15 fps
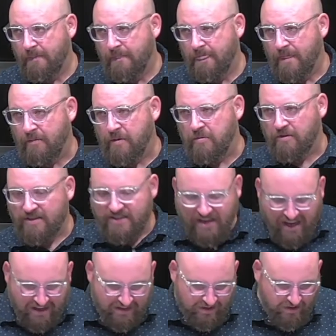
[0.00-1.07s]
That we were
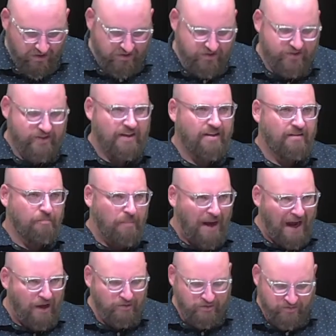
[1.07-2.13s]
dead in our sin,
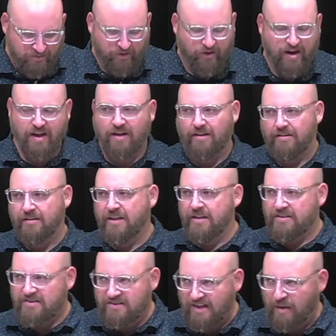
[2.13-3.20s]
bound for hell,
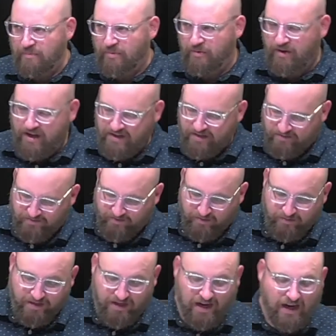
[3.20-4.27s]
separated
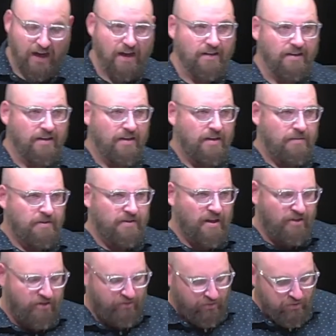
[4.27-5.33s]
from God, but
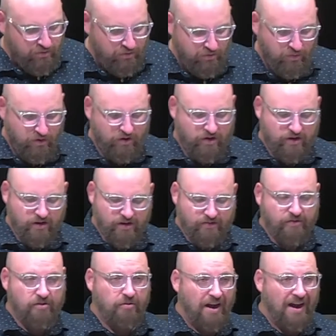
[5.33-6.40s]
that through the work
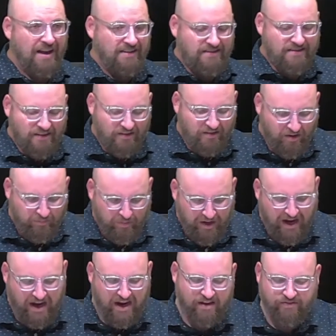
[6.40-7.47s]
of Christ on our
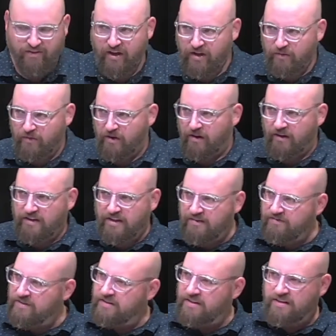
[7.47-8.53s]
behalf, we are
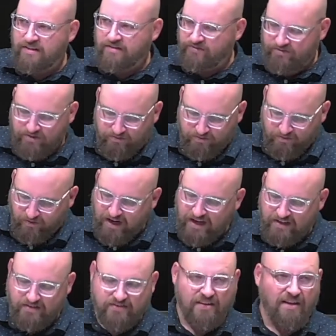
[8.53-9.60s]
given the gift of
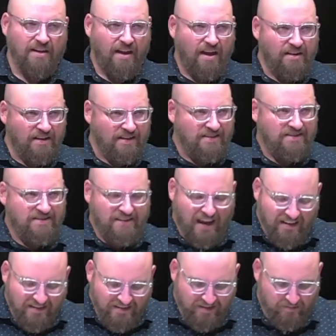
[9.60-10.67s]
grace and
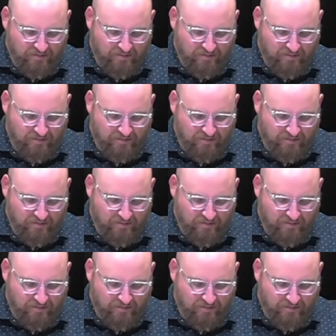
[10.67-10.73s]
extended